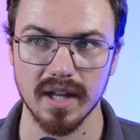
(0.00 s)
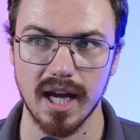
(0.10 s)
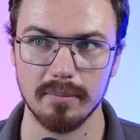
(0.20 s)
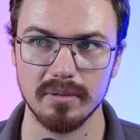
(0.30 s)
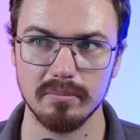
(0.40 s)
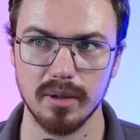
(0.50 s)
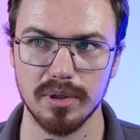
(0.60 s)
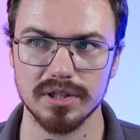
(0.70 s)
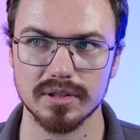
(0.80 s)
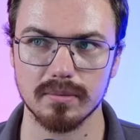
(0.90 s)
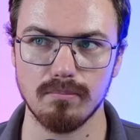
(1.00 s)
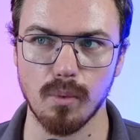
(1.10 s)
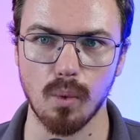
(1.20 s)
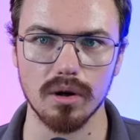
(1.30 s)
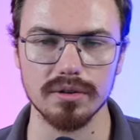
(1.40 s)
i mean maybe it's
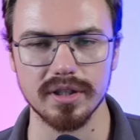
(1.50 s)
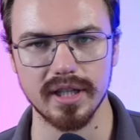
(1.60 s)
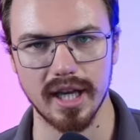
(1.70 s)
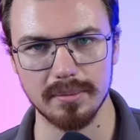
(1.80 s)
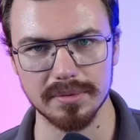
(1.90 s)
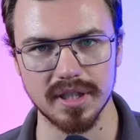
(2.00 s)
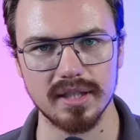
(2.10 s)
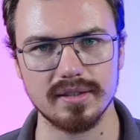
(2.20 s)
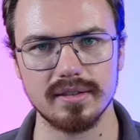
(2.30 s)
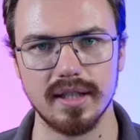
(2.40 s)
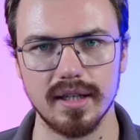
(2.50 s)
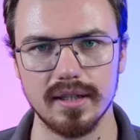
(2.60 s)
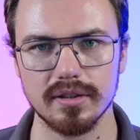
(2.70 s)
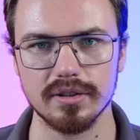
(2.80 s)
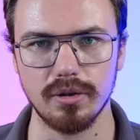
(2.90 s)
more on the game side
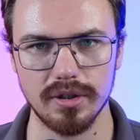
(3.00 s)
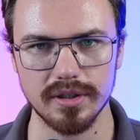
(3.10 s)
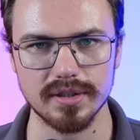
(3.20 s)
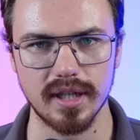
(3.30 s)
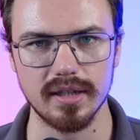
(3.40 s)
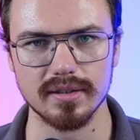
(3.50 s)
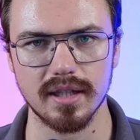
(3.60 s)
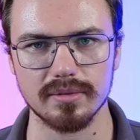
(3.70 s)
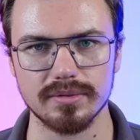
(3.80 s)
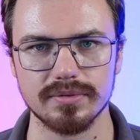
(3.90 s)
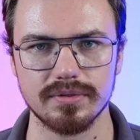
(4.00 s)
than on the learning side like if,